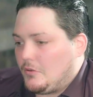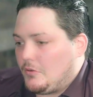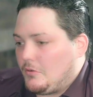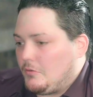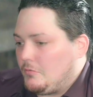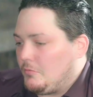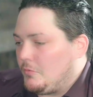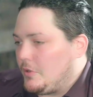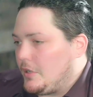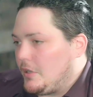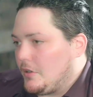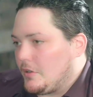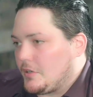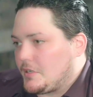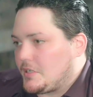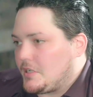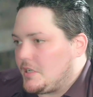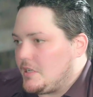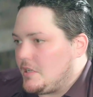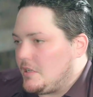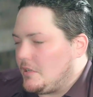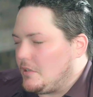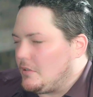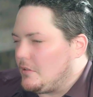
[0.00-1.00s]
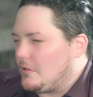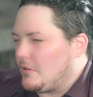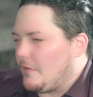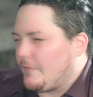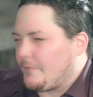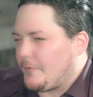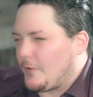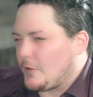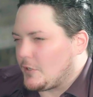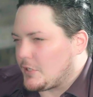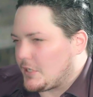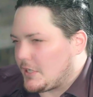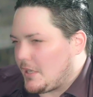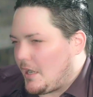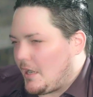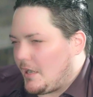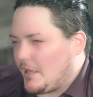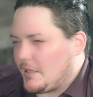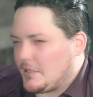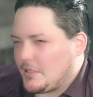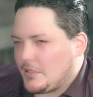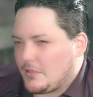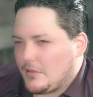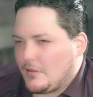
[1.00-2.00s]
we are seeing the first
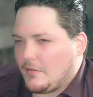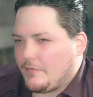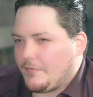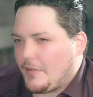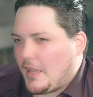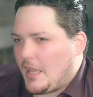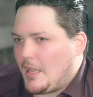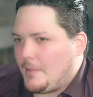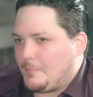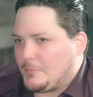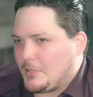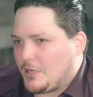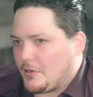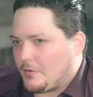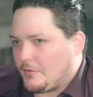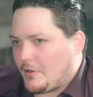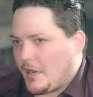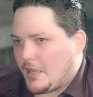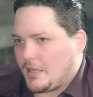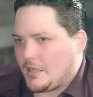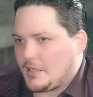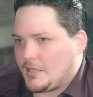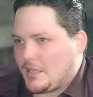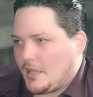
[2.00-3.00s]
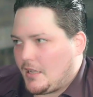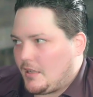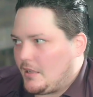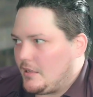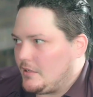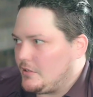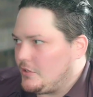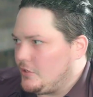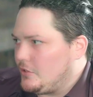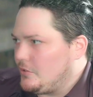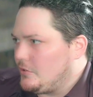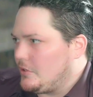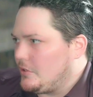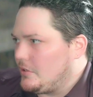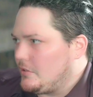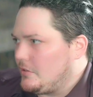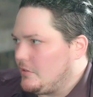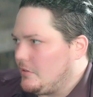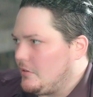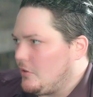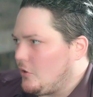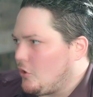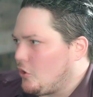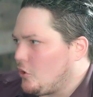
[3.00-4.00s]
signs of apes and orangutans
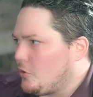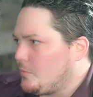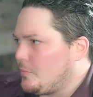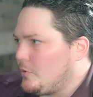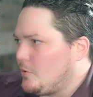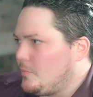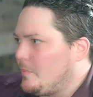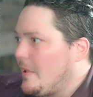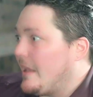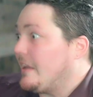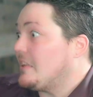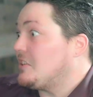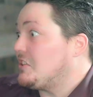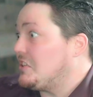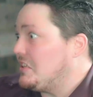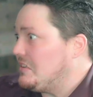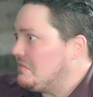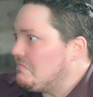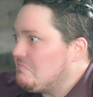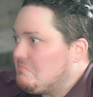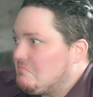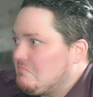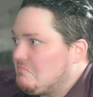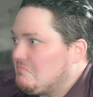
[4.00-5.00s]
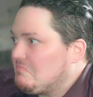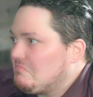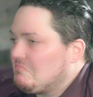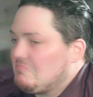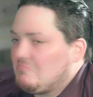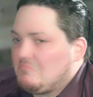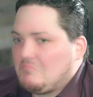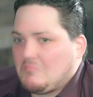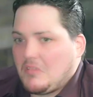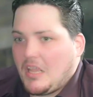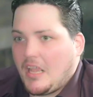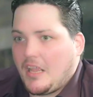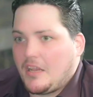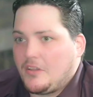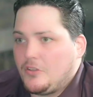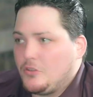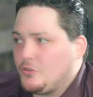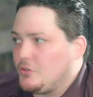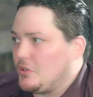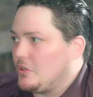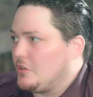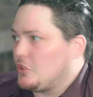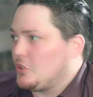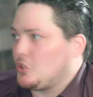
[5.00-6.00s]
using herbal medicine and
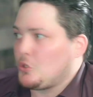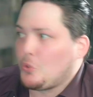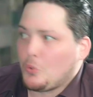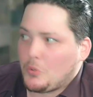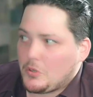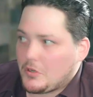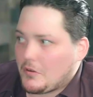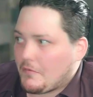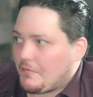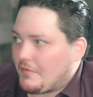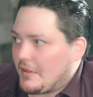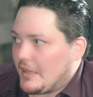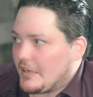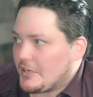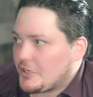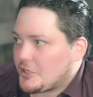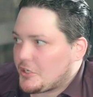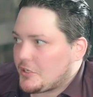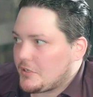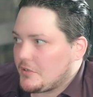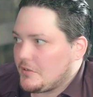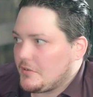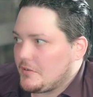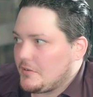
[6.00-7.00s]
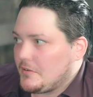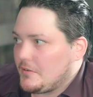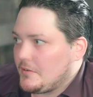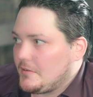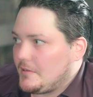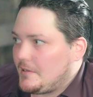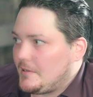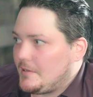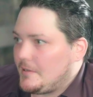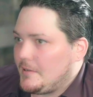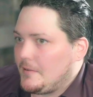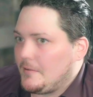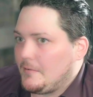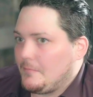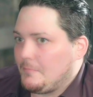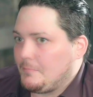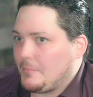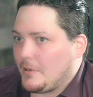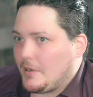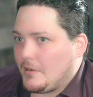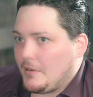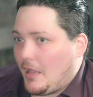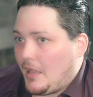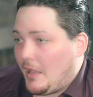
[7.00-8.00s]
using a tool to fish.
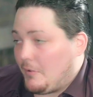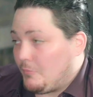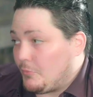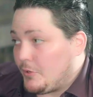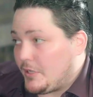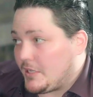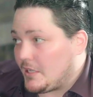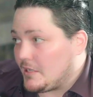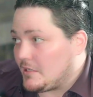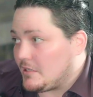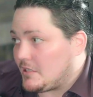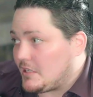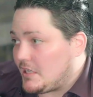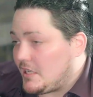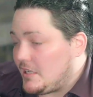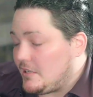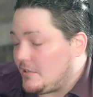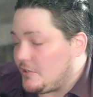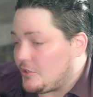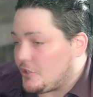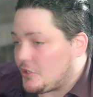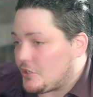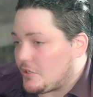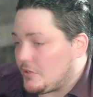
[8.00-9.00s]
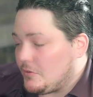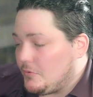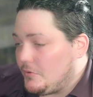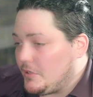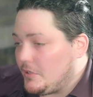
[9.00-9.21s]
And we can teach